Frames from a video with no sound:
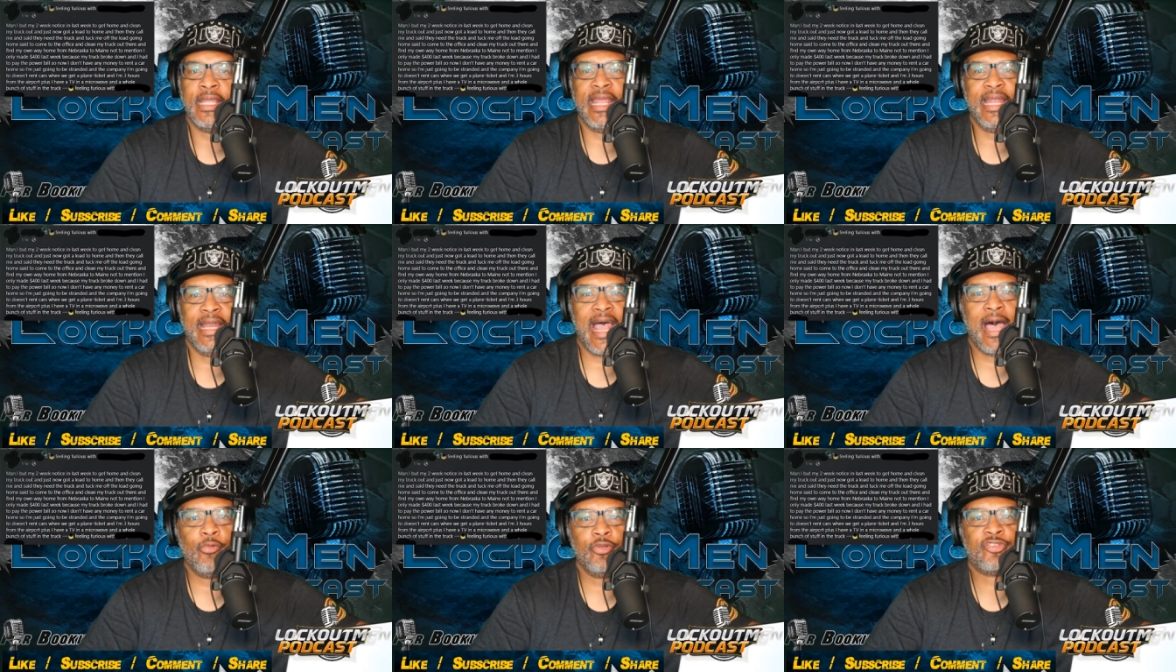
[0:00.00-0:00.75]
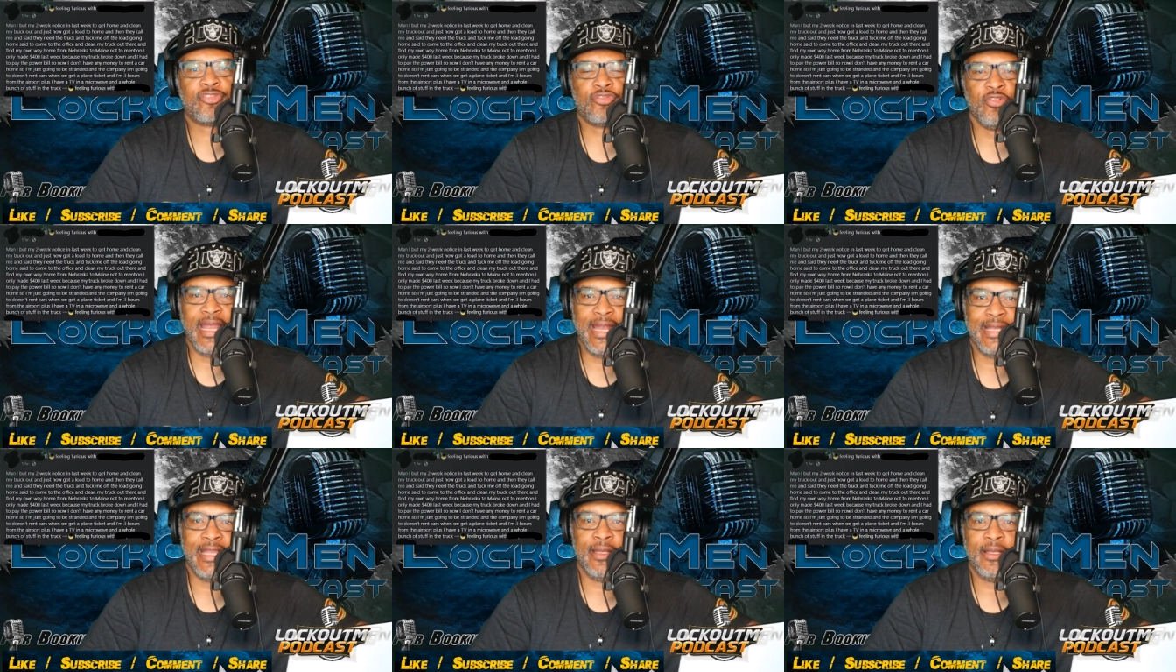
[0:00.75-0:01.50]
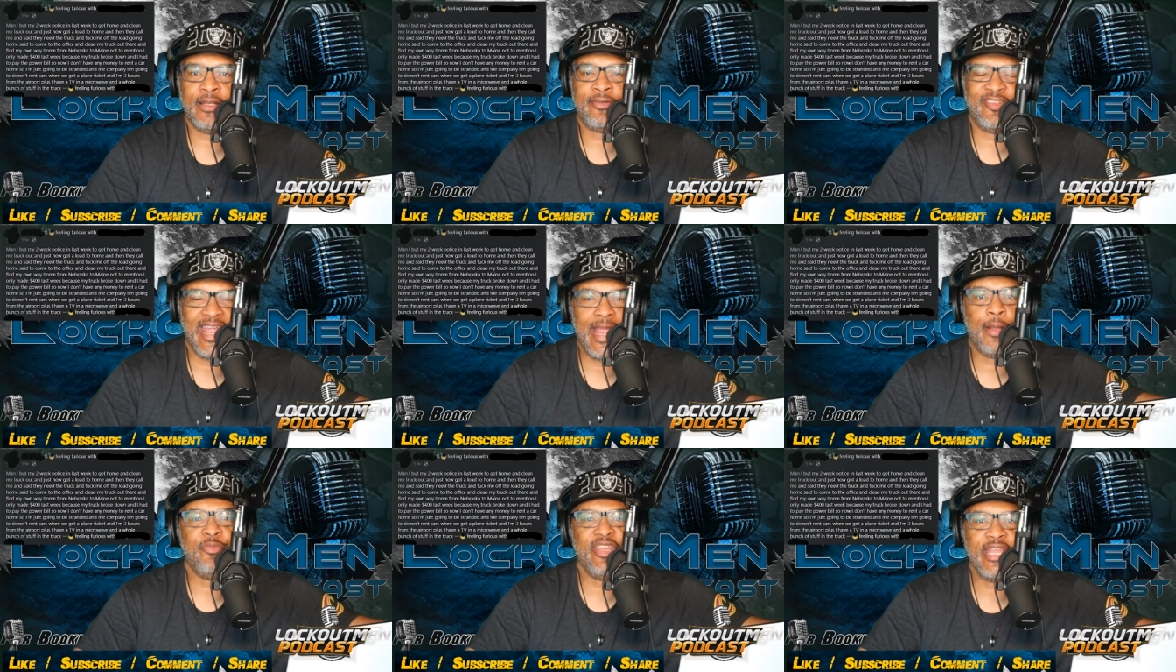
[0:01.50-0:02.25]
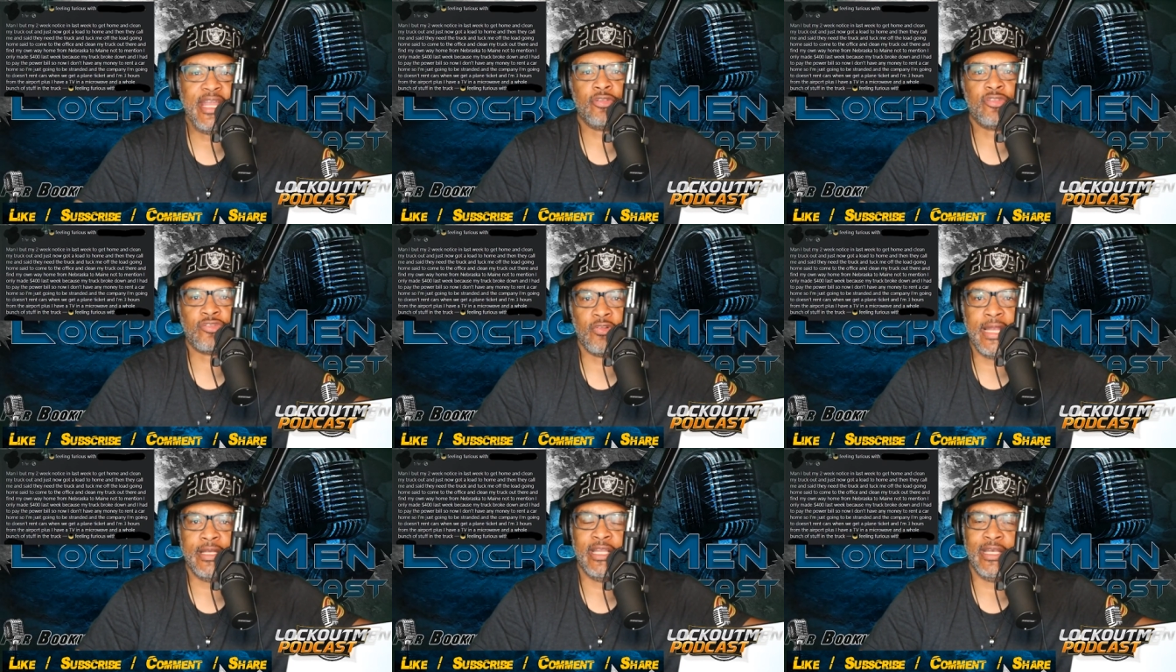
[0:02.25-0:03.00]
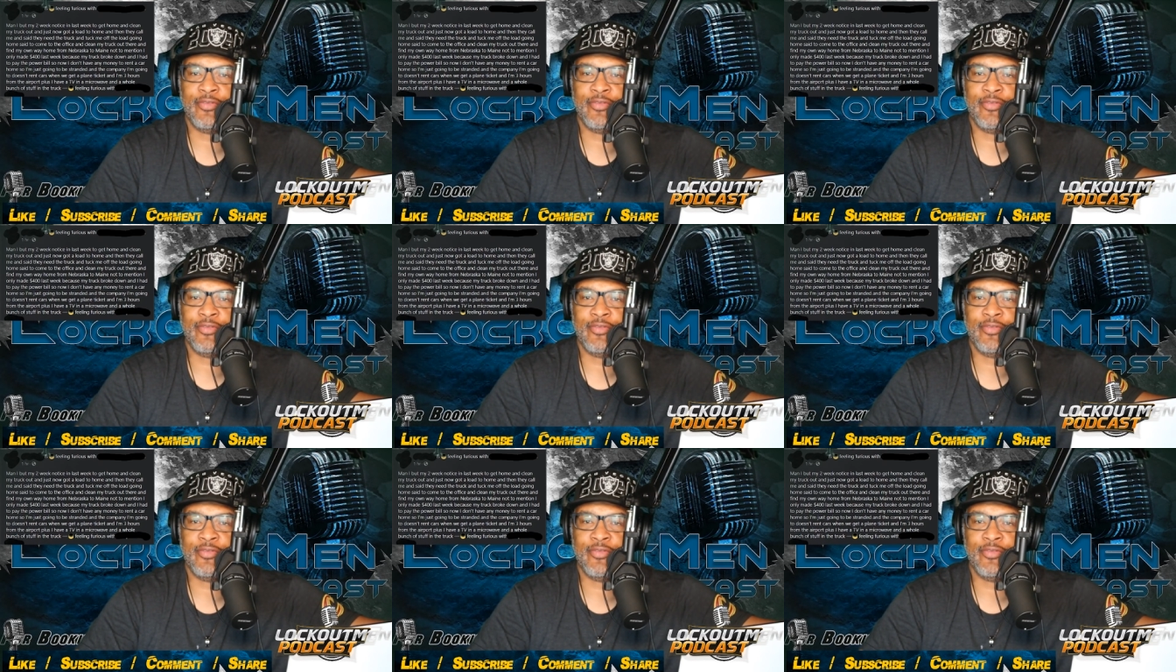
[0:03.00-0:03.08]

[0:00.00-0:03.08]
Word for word: And I was stranded, damn near stranded.